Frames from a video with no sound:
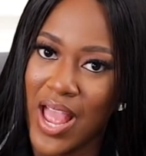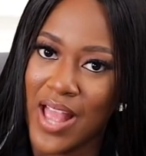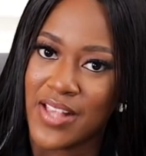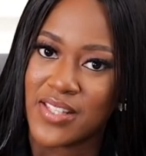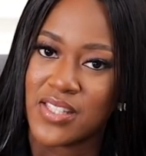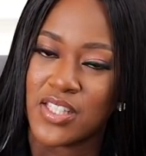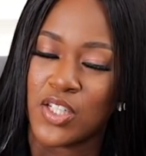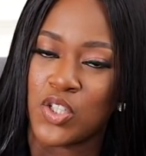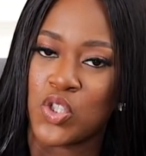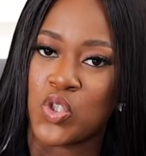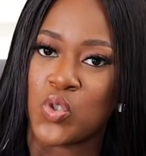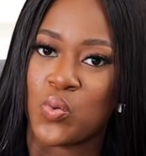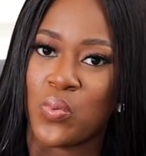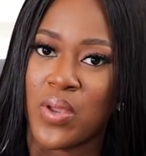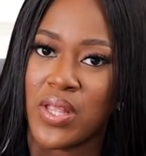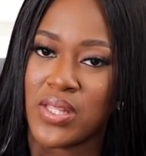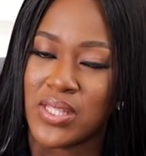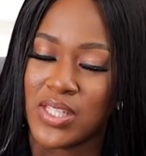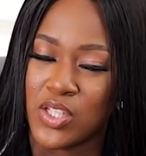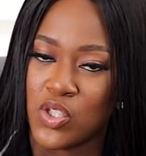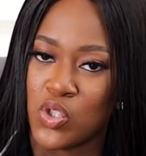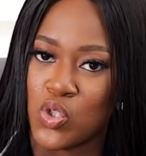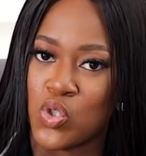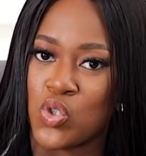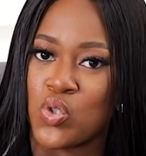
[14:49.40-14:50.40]

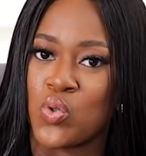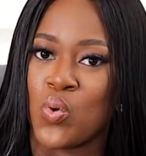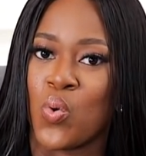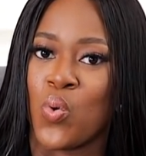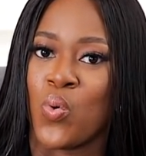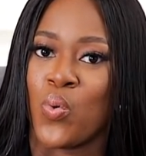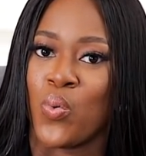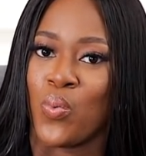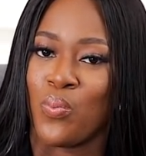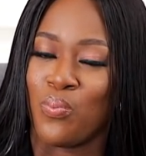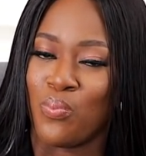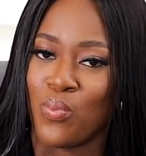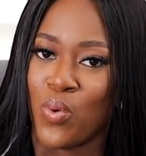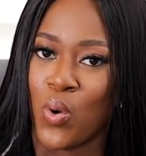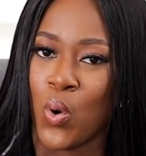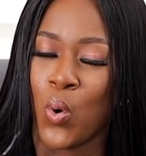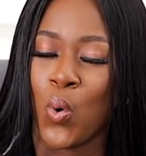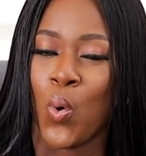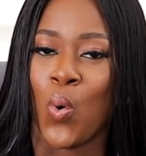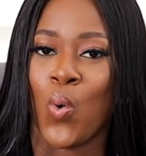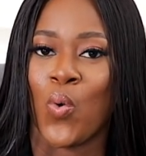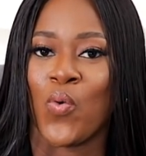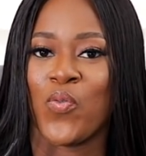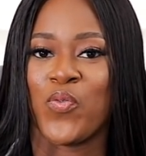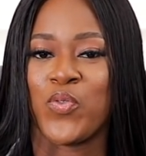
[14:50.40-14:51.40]
accentuate and show
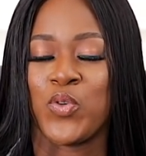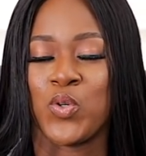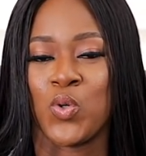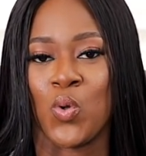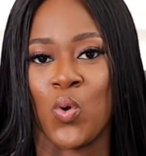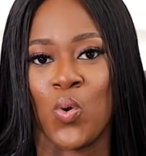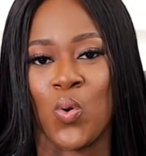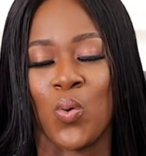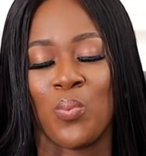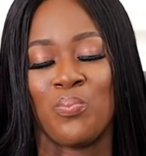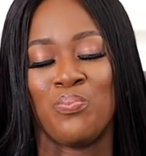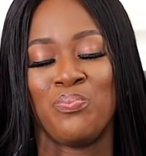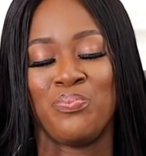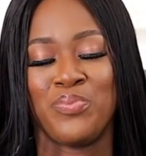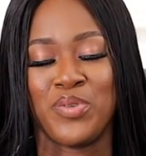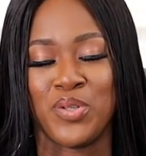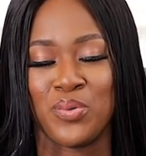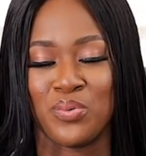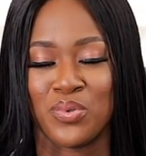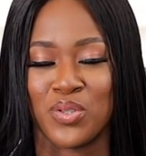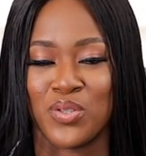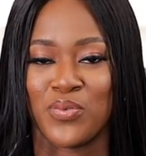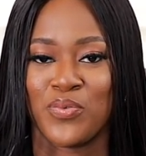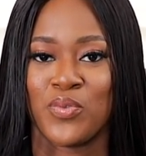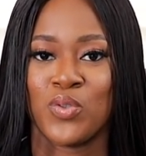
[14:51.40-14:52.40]
more of your
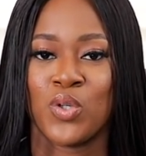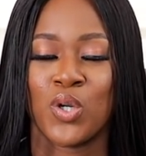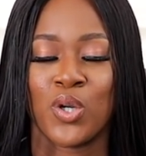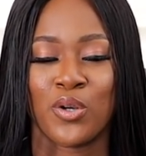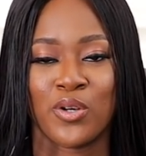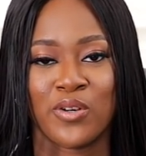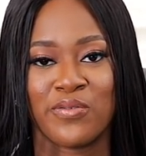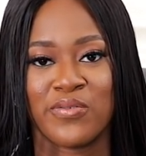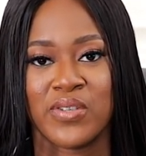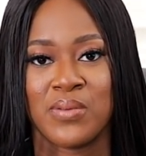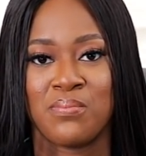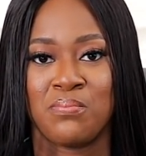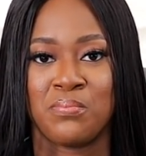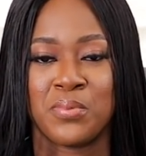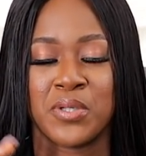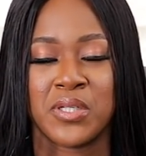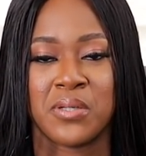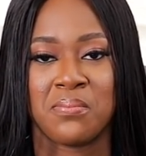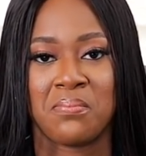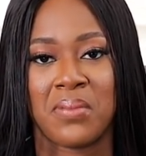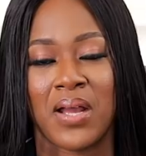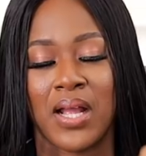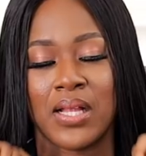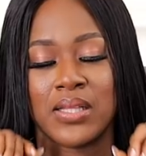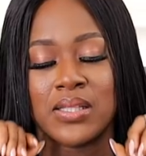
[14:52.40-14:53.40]
beautiful curvy
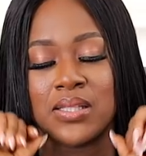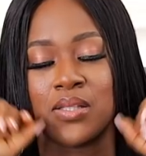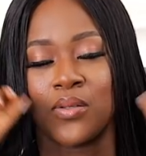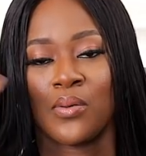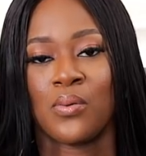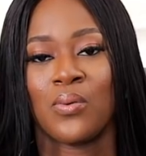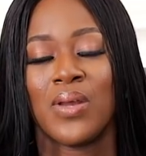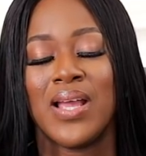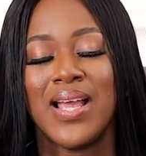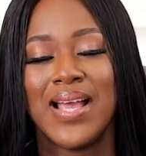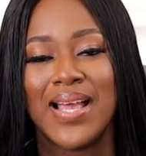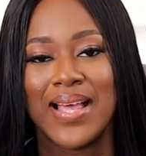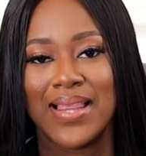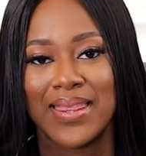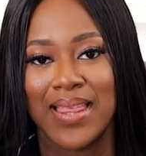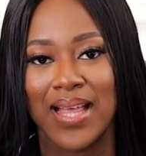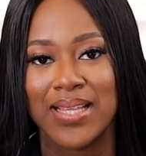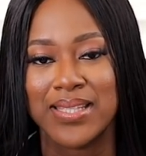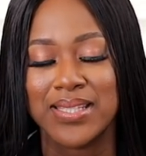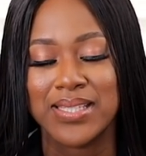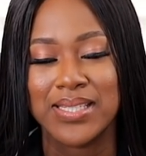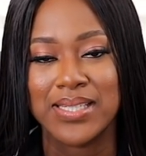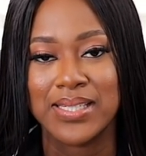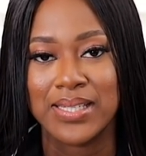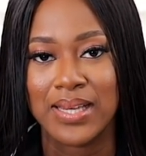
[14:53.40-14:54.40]
body parts. So
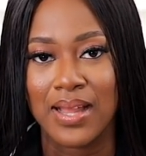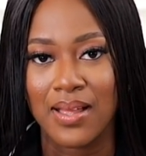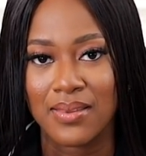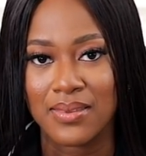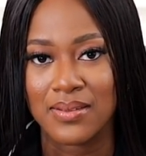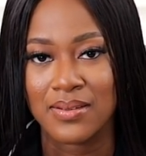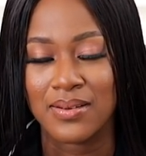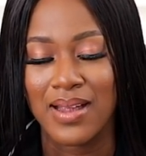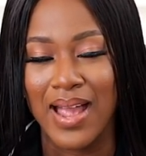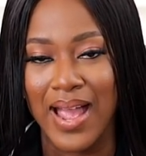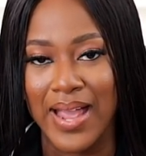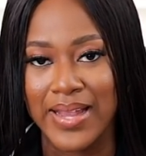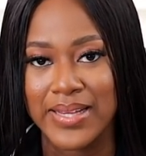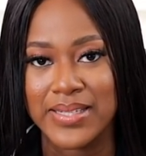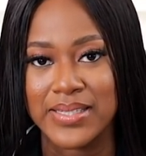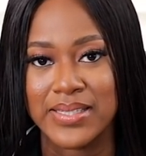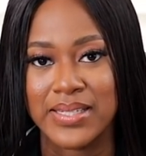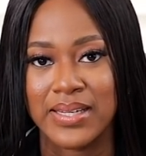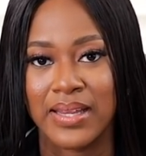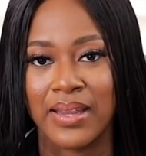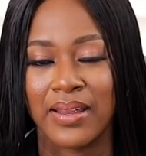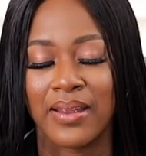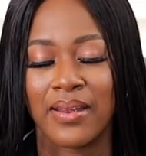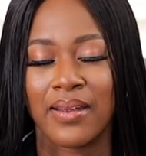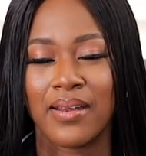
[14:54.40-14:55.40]
that's another
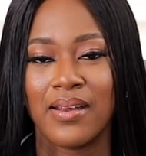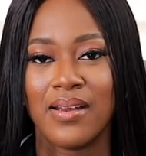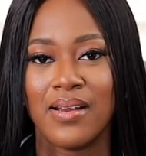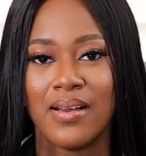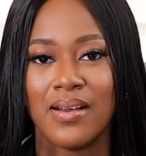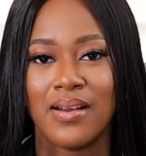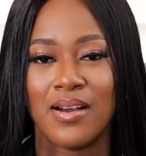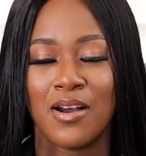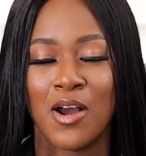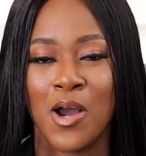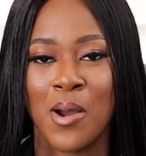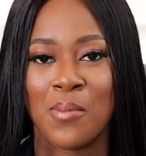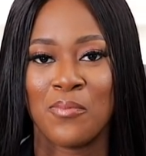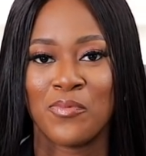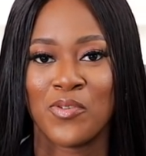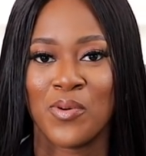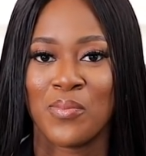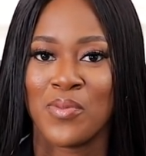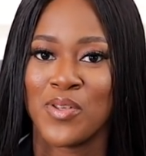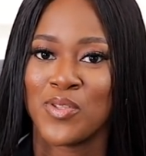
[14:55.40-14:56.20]
idea for